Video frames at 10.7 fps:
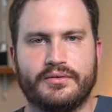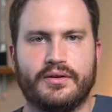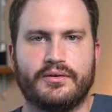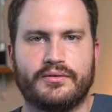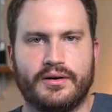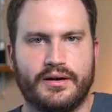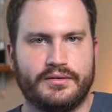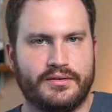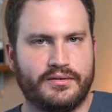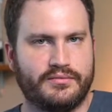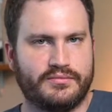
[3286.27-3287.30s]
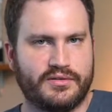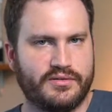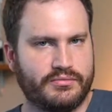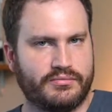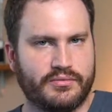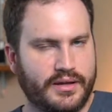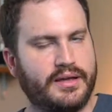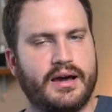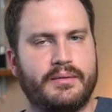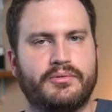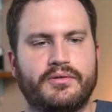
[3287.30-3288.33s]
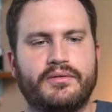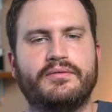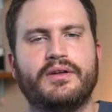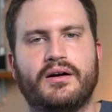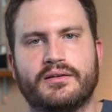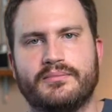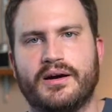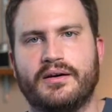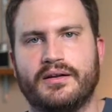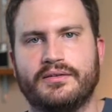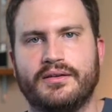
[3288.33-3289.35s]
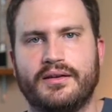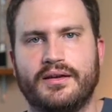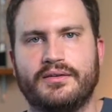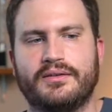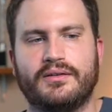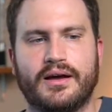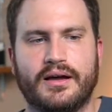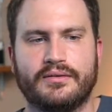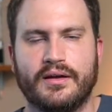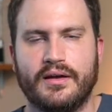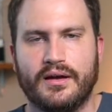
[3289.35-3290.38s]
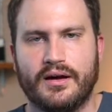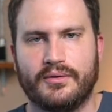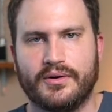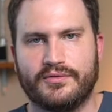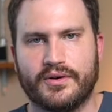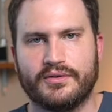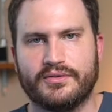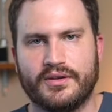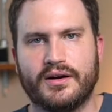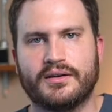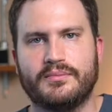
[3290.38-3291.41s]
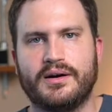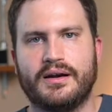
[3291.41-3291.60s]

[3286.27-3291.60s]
So to just recap what we've talked about in today's class, we first talked about